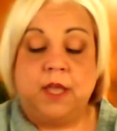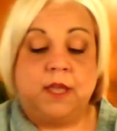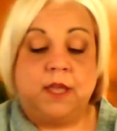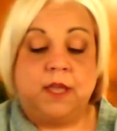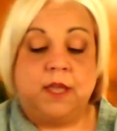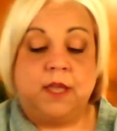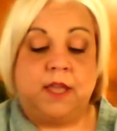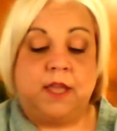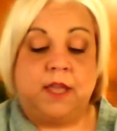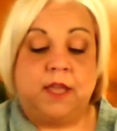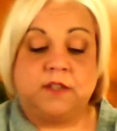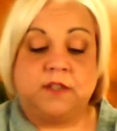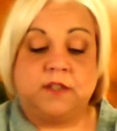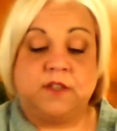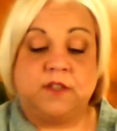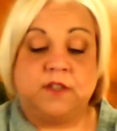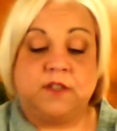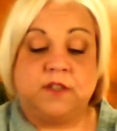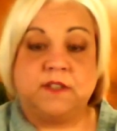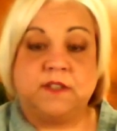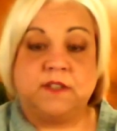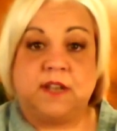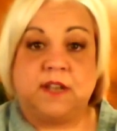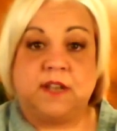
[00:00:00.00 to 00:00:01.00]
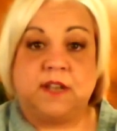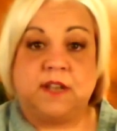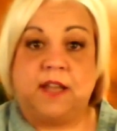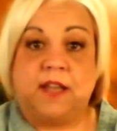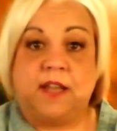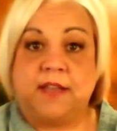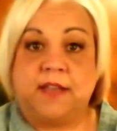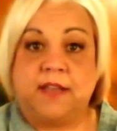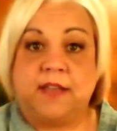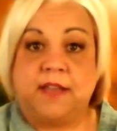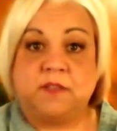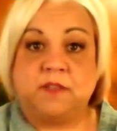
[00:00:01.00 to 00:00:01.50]
and so this is going to
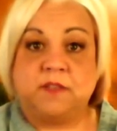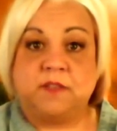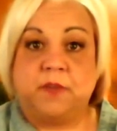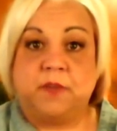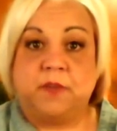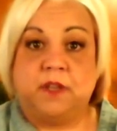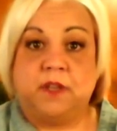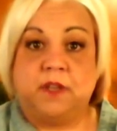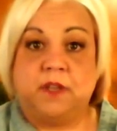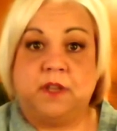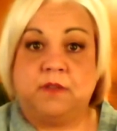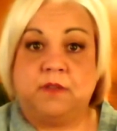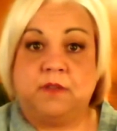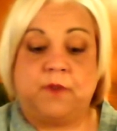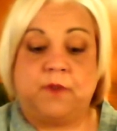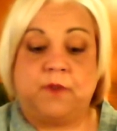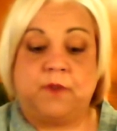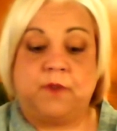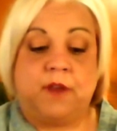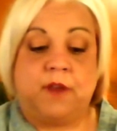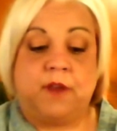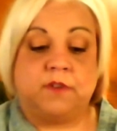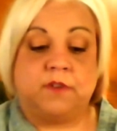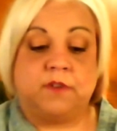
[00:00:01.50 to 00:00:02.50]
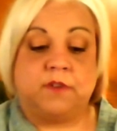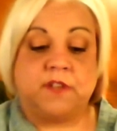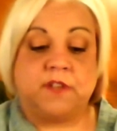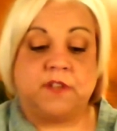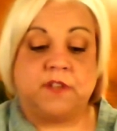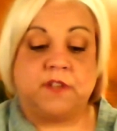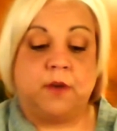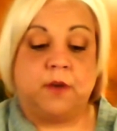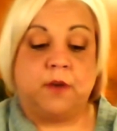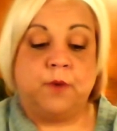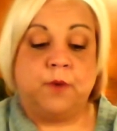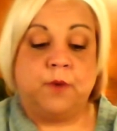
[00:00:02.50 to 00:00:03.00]
last me forever.
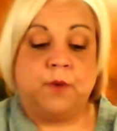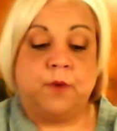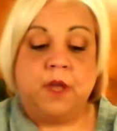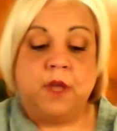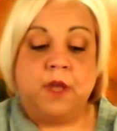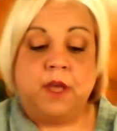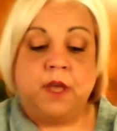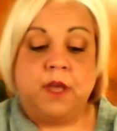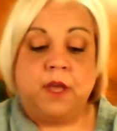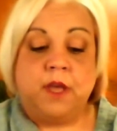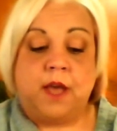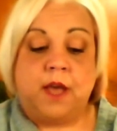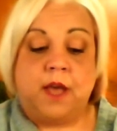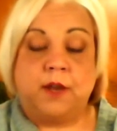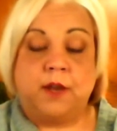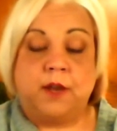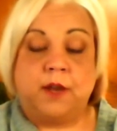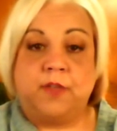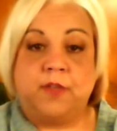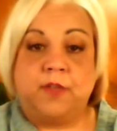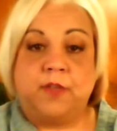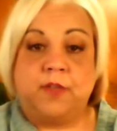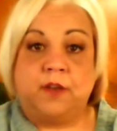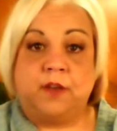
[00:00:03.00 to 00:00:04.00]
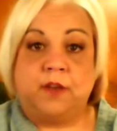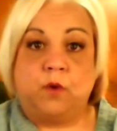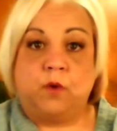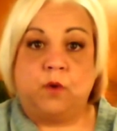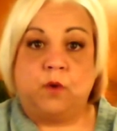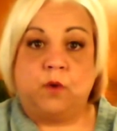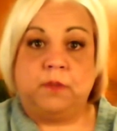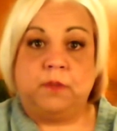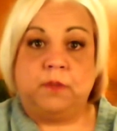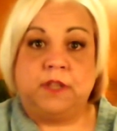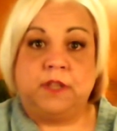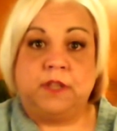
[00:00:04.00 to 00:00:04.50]
So I know that
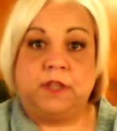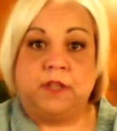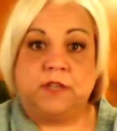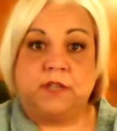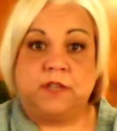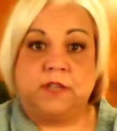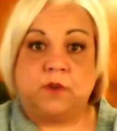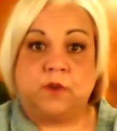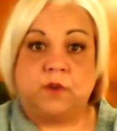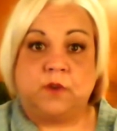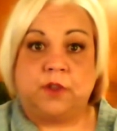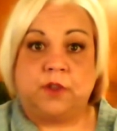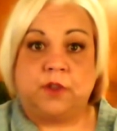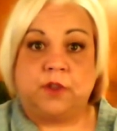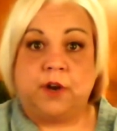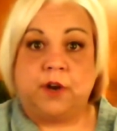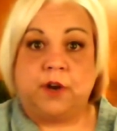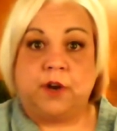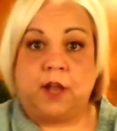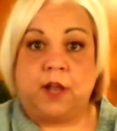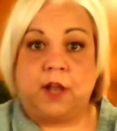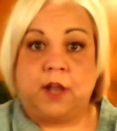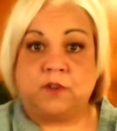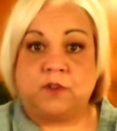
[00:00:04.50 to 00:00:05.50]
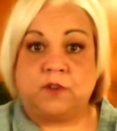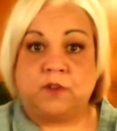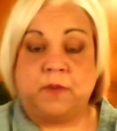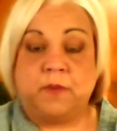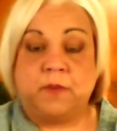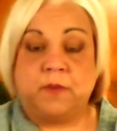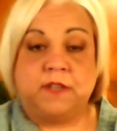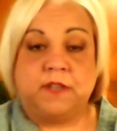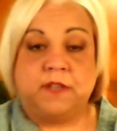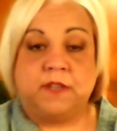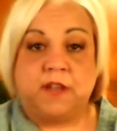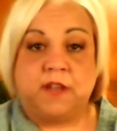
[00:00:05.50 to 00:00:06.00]
normally these are $30 a
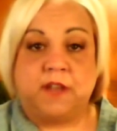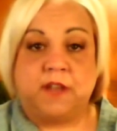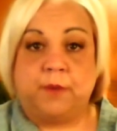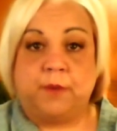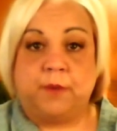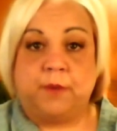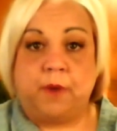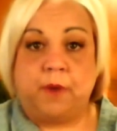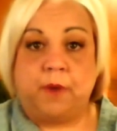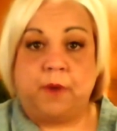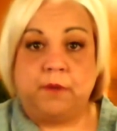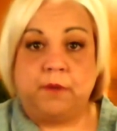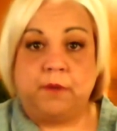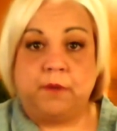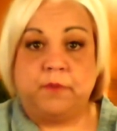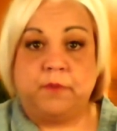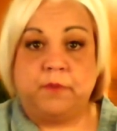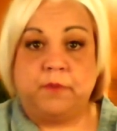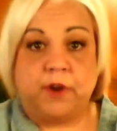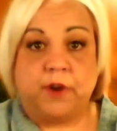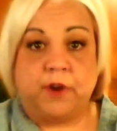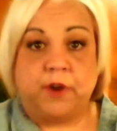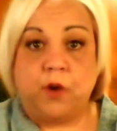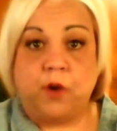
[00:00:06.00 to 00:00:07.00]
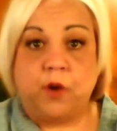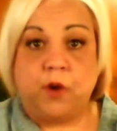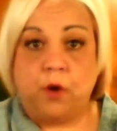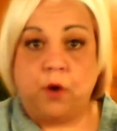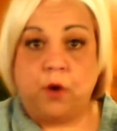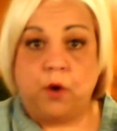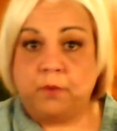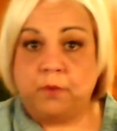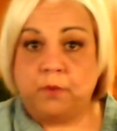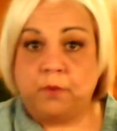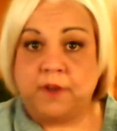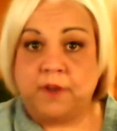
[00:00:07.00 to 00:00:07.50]
piece, and I would probably be very
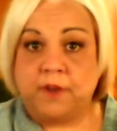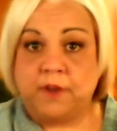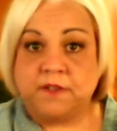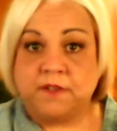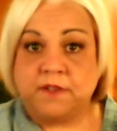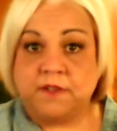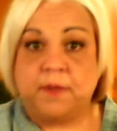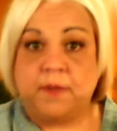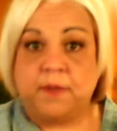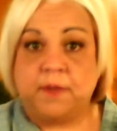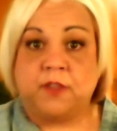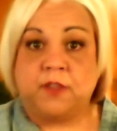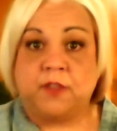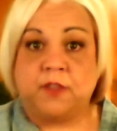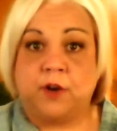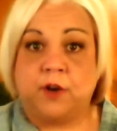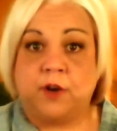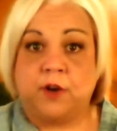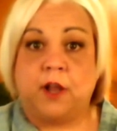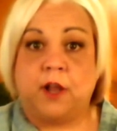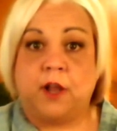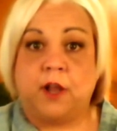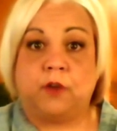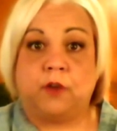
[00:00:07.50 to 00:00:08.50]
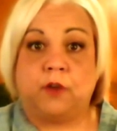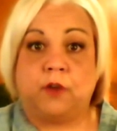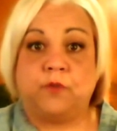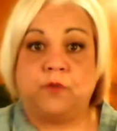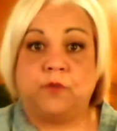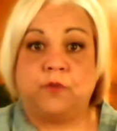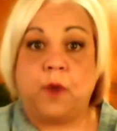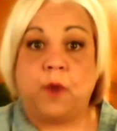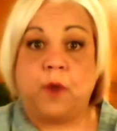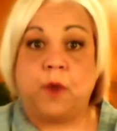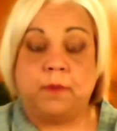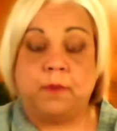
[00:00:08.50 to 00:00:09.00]
hard pressed to pay $30
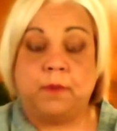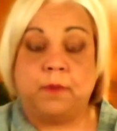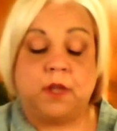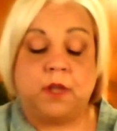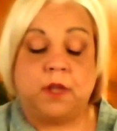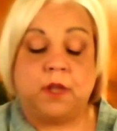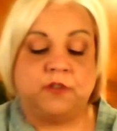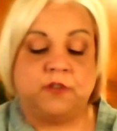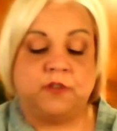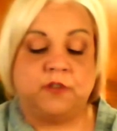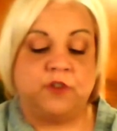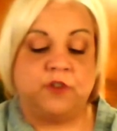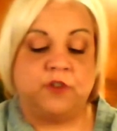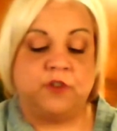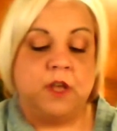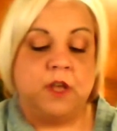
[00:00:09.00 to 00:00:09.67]
for a blush.